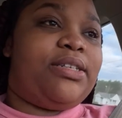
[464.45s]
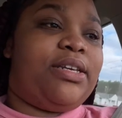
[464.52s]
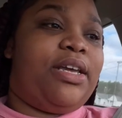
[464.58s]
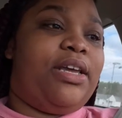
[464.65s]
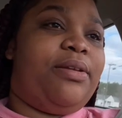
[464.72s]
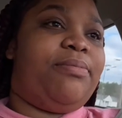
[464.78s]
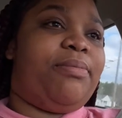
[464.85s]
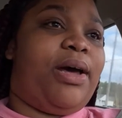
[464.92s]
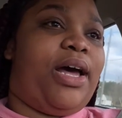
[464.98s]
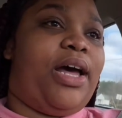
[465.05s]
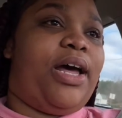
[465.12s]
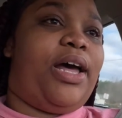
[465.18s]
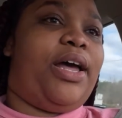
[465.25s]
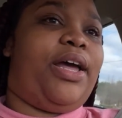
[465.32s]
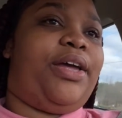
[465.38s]
to get
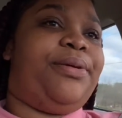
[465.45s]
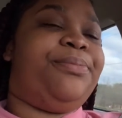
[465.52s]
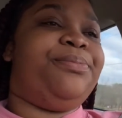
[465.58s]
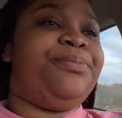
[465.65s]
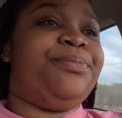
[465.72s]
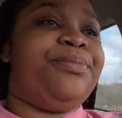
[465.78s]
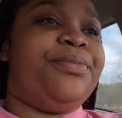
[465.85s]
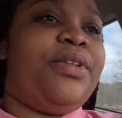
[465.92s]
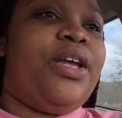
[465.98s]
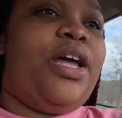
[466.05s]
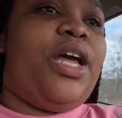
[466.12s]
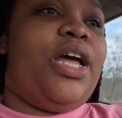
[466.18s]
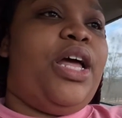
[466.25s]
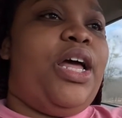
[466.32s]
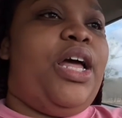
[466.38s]
my
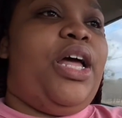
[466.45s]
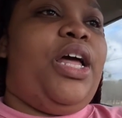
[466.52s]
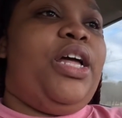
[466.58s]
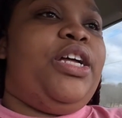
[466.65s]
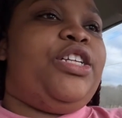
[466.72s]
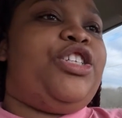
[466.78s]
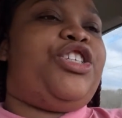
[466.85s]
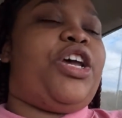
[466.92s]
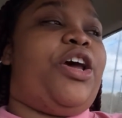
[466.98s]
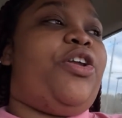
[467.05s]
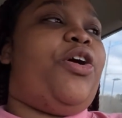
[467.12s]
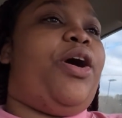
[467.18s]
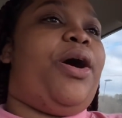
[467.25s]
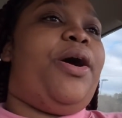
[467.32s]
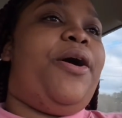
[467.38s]

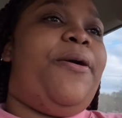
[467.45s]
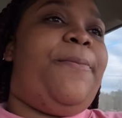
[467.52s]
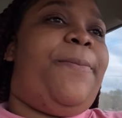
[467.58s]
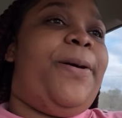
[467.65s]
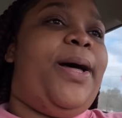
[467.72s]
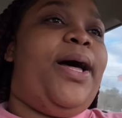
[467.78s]
channel up.